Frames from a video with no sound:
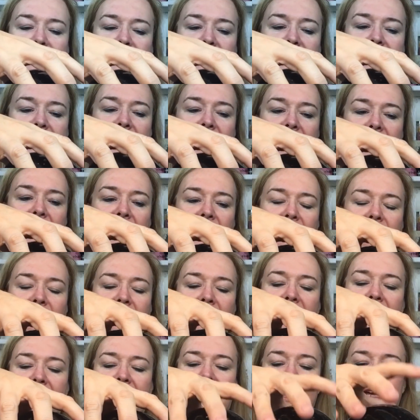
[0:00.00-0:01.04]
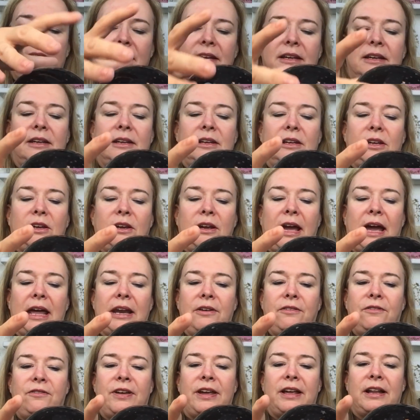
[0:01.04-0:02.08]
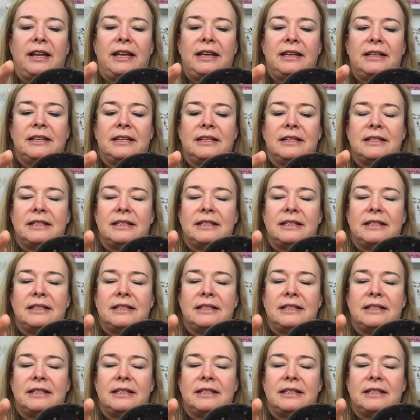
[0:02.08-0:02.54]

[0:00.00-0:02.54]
see like that, like right in. You can kind of feel it,